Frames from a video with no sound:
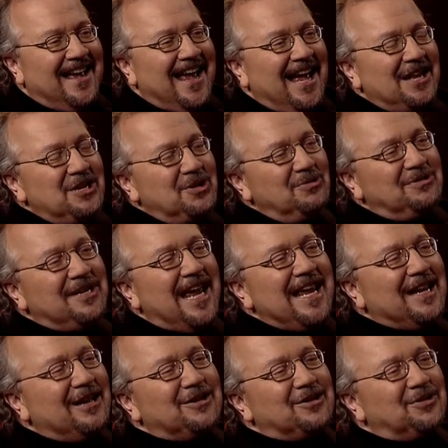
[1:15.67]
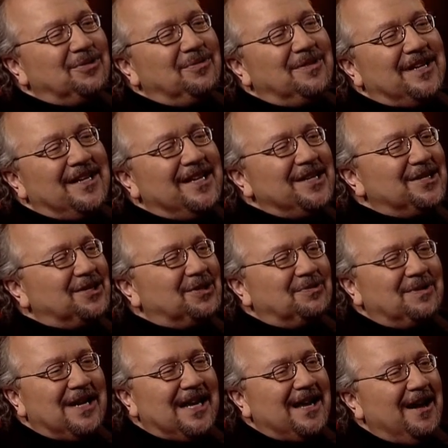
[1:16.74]
And you take us through the
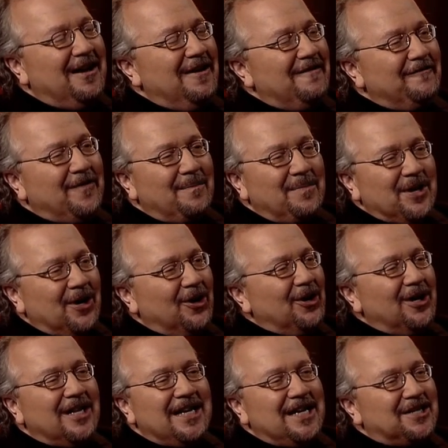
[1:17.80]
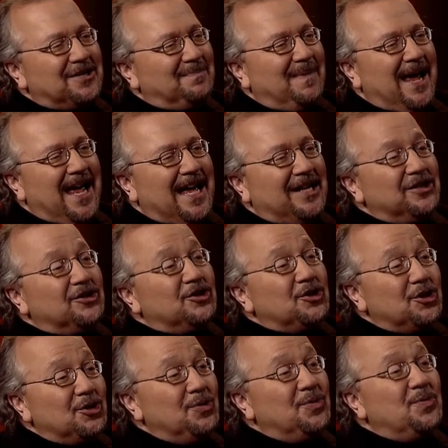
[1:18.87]
history from the earliest man
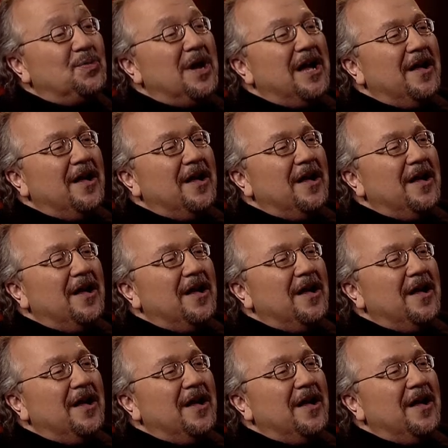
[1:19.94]
to